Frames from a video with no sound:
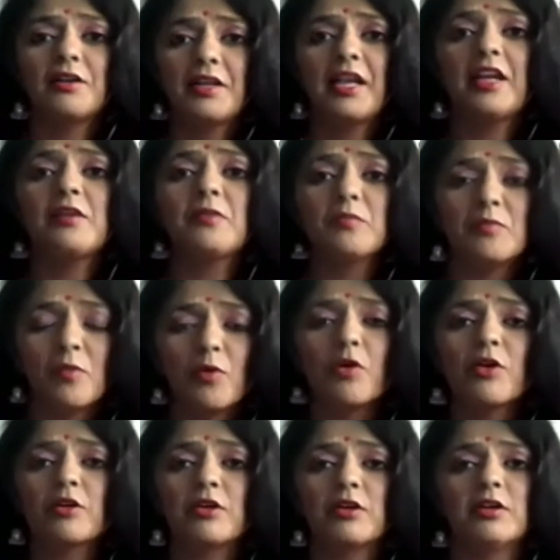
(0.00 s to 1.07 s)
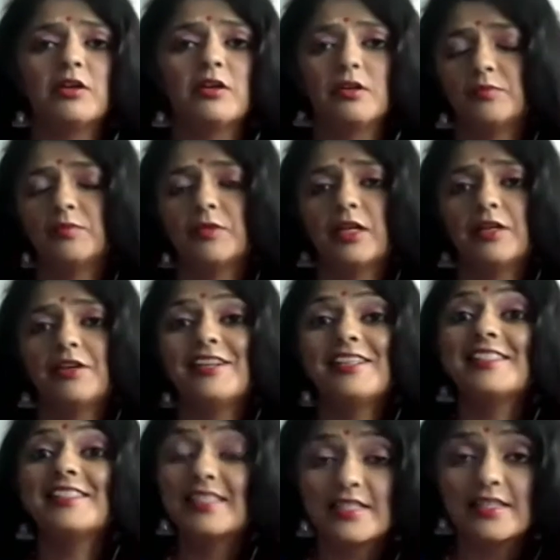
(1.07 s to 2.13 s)
create more
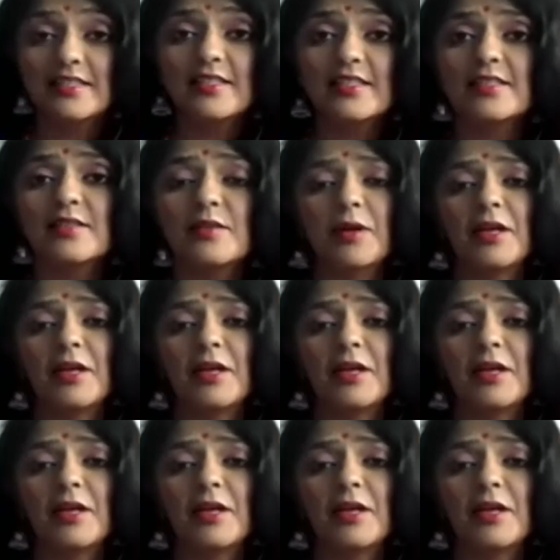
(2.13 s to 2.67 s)
resistance,